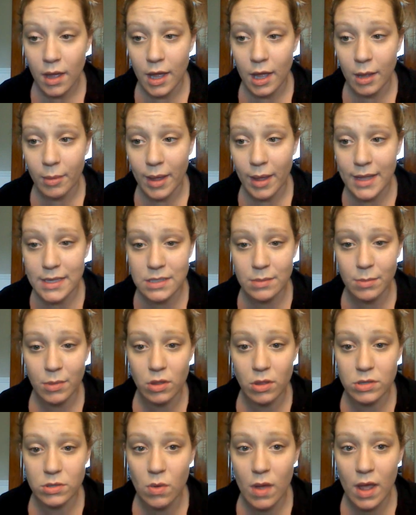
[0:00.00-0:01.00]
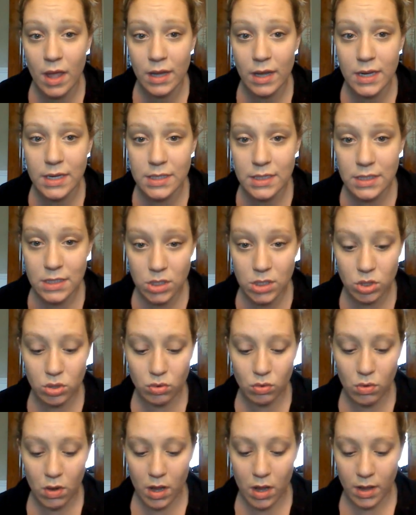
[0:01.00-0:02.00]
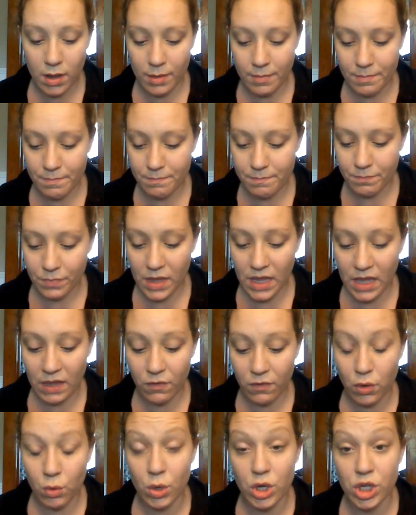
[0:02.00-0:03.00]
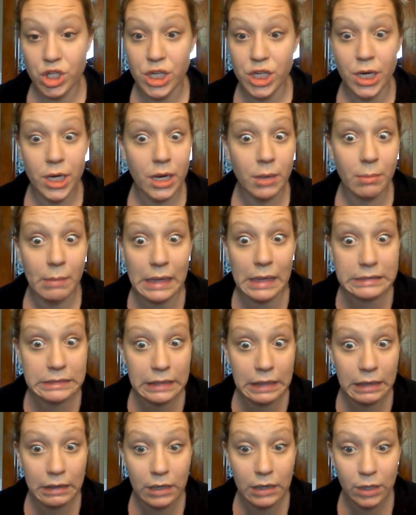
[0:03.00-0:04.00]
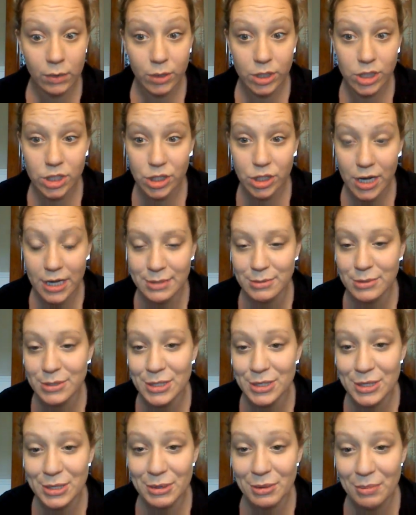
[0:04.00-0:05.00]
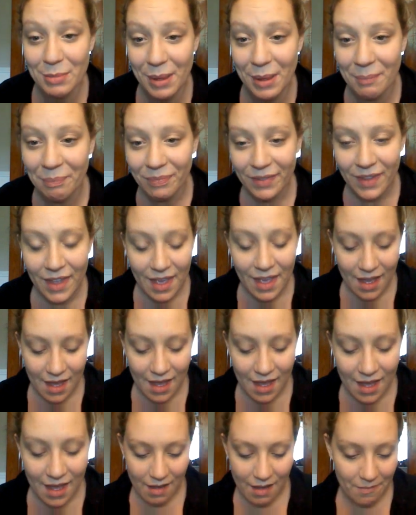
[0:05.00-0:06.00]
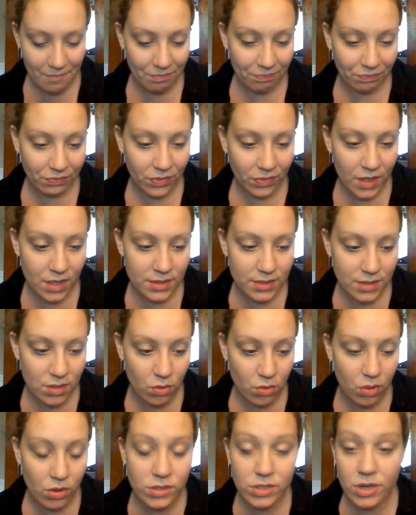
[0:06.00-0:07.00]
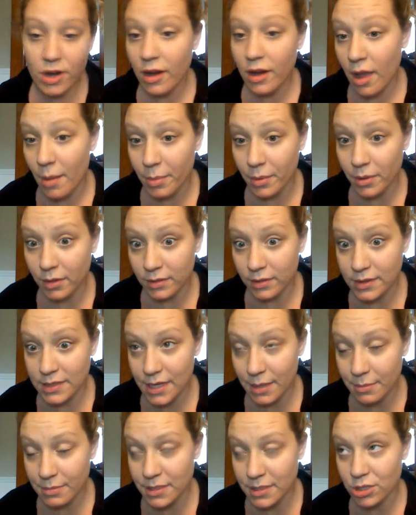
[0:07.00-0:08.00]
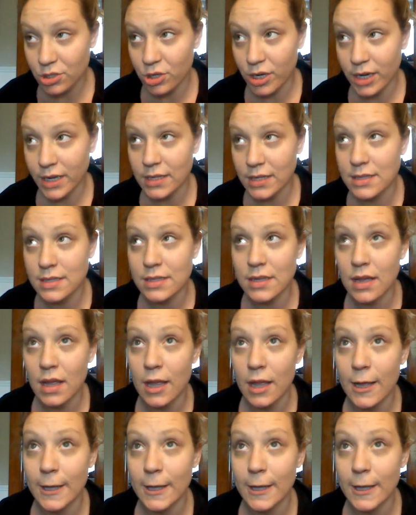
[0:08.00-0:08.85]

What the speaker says: It has some of those qualities to like if you were sharing mascara, which you're not supposed to do. But so those are a couple tips and tricks.